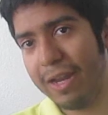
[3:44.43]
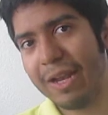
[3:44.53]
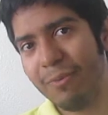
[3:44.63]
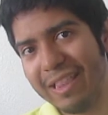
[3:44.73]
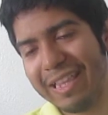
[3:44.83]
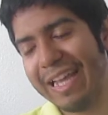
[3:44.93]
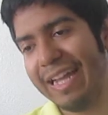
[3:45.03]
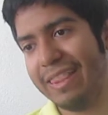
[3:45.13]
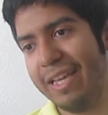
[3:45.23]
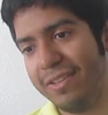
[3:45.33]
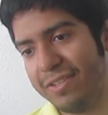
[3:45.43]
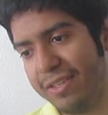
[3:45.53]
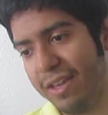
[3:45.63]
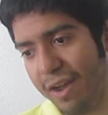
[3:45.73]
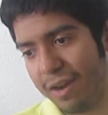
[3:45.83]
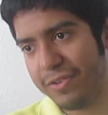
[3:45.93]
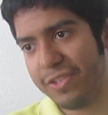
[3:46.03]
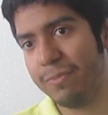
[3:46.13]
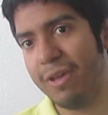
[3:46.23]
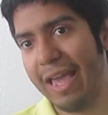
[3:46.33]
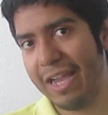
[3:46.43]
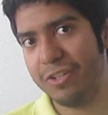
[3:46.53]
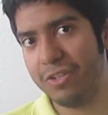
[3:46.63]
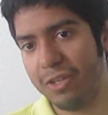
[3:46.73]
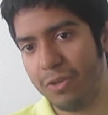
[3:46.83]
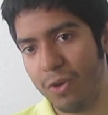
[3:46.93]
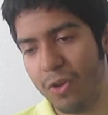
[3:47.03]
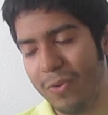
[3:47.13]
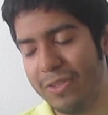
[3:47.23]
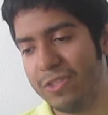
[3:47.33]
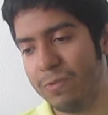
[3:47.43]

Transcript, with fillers: And I really like that. You see Hanajima actually grow and